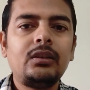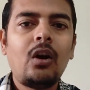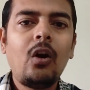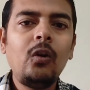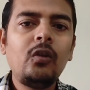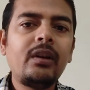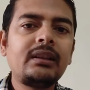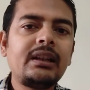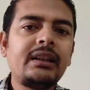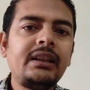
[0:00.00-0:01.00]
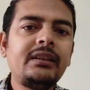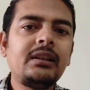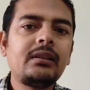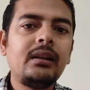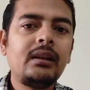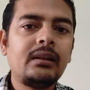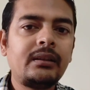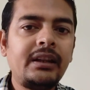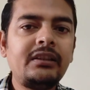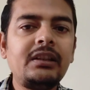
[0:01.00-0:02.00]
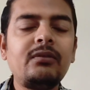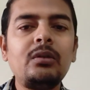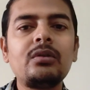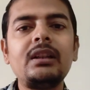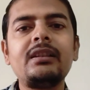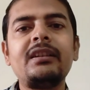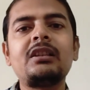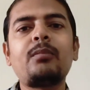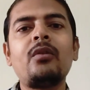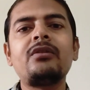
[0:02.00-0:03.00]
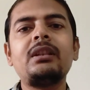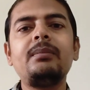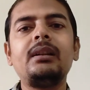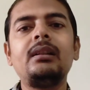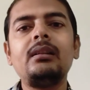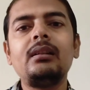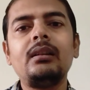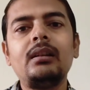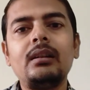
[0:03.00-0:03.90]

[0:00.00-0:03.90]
All over the Green Revolution is responsible